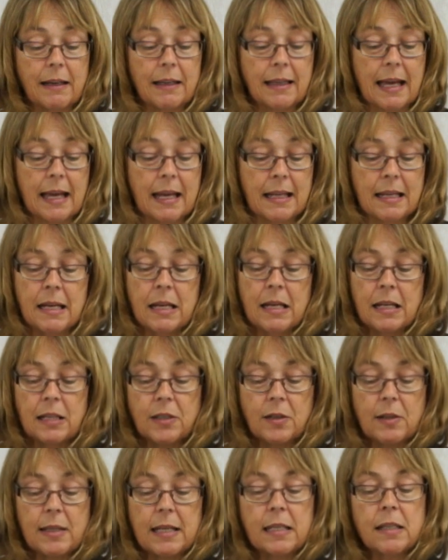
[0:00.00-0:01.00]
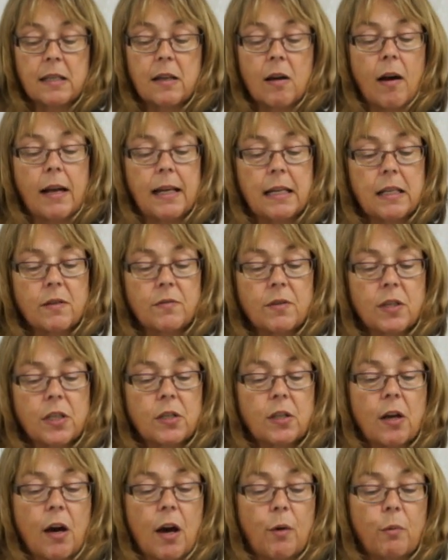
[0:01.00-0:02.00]
that. So this kind of
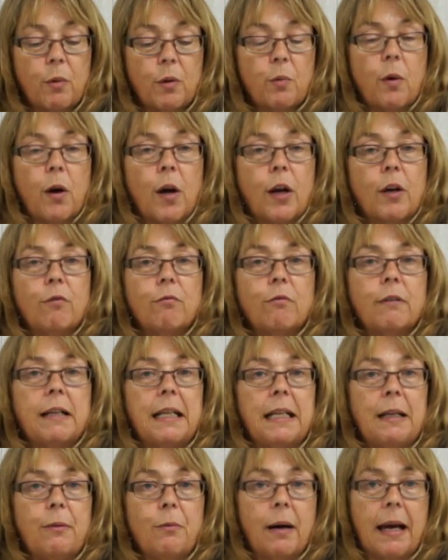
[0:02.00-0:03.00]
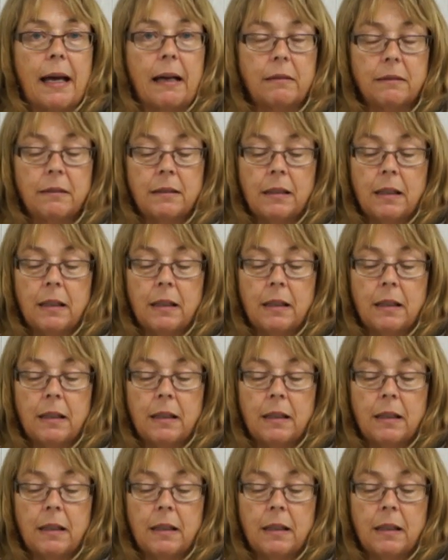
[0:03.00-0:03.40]
style would work really well.